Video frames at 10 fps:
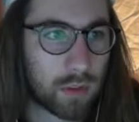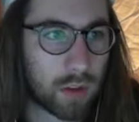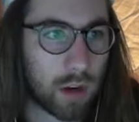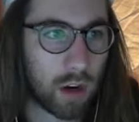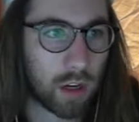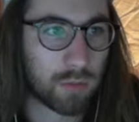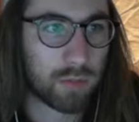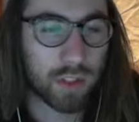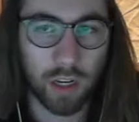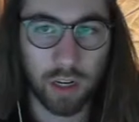car
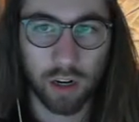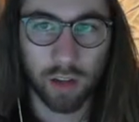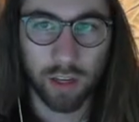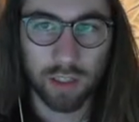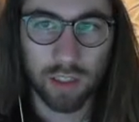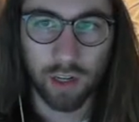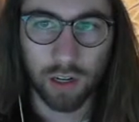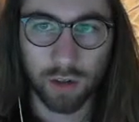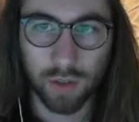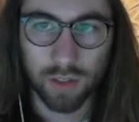site here, like
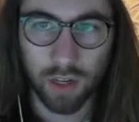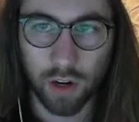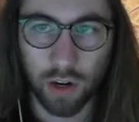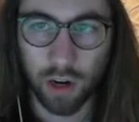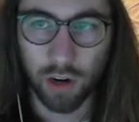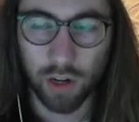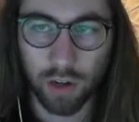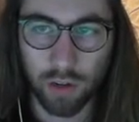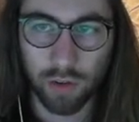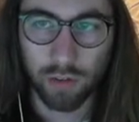780 is like our area
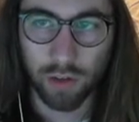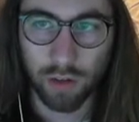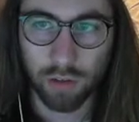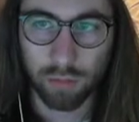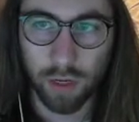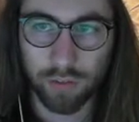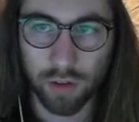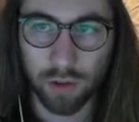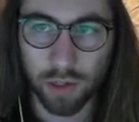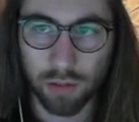code by
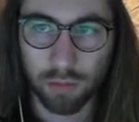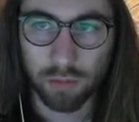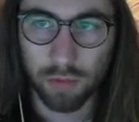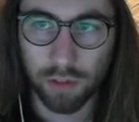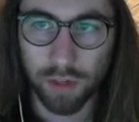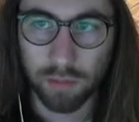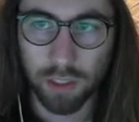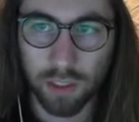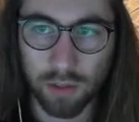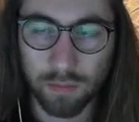phone, and live in
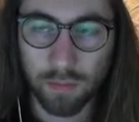Edmonton.